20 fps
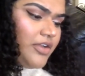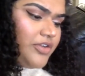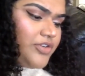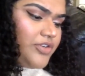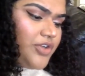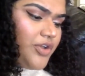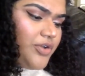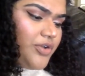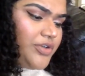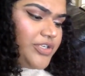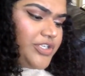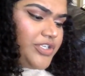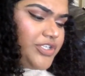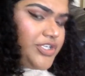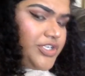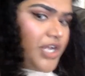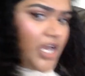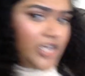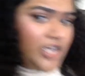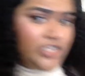Don't
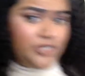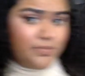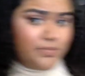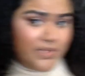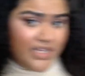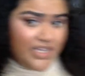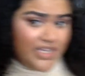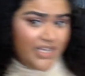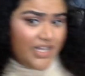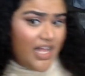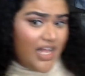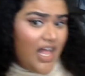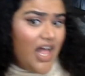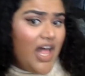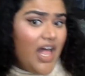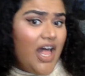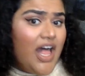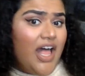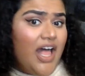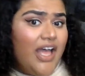judge me,
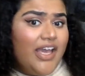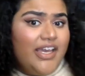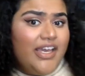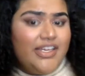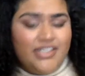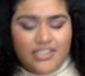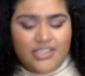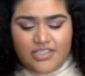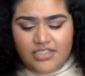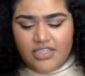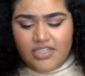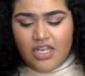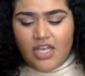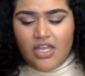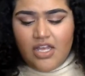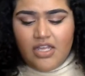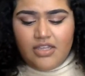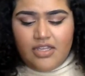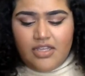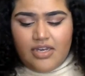guys.
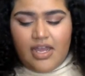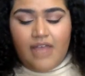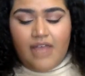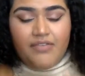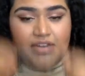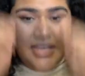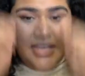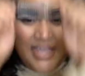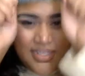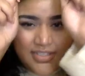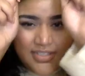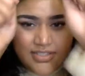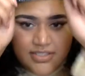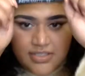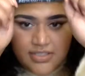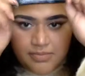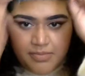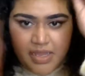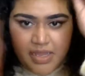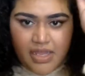Then I have an
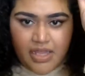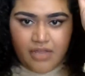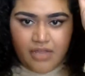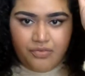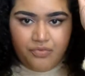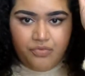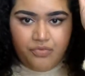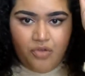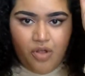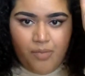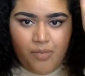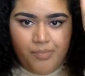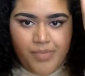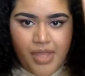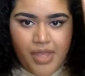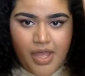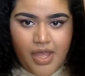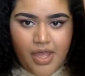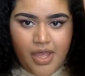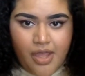Insta Matte from
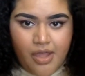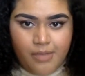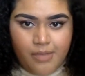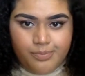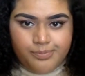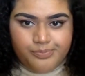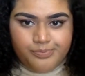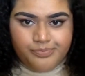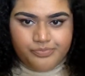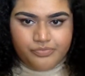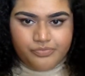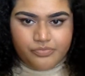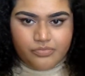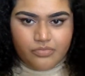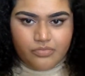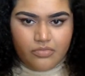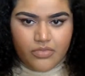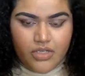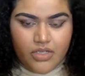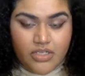um,
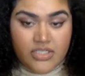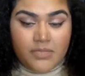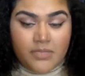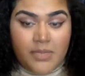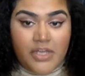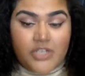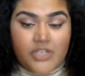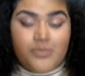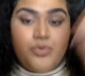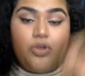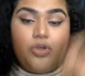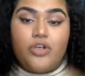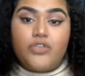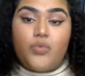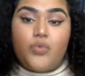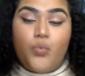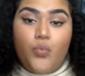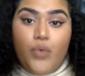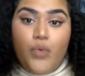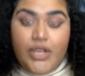Smashbox,
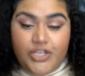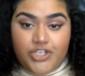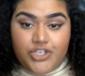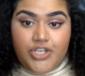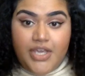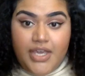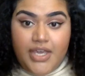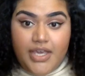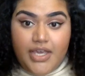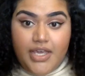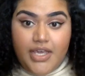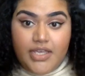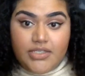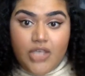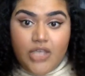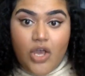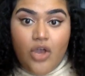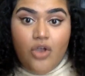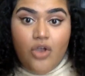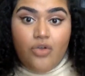which is
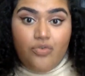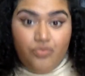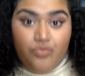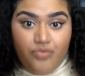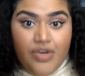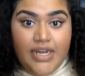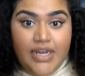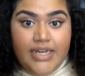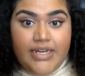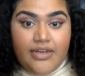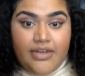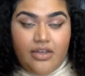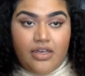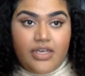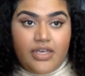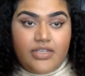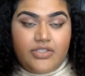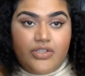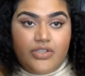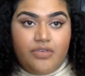really nice.
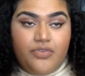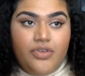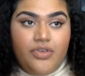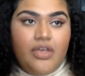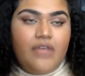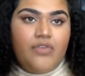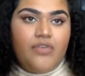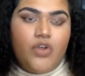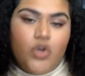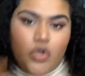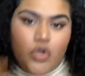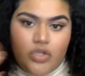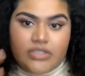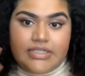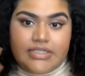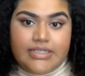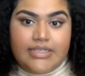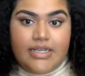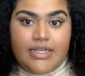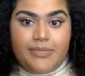So if you have a
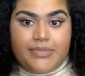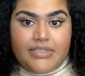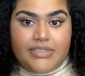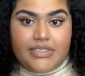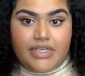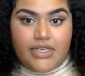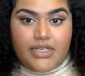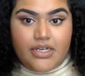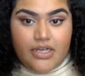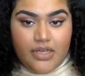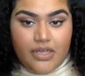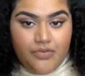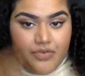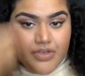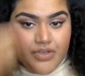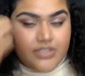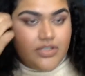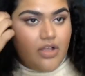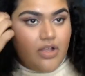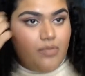glossy lipstick, like for
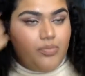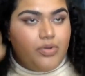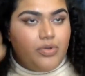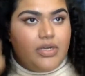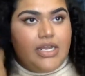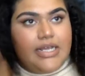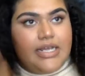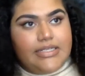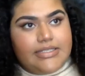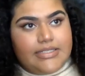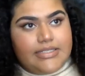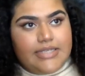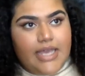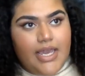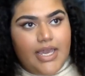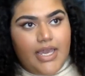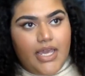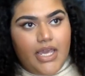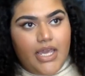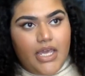example, let's
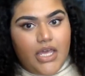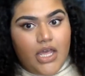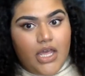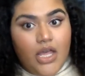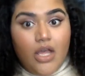take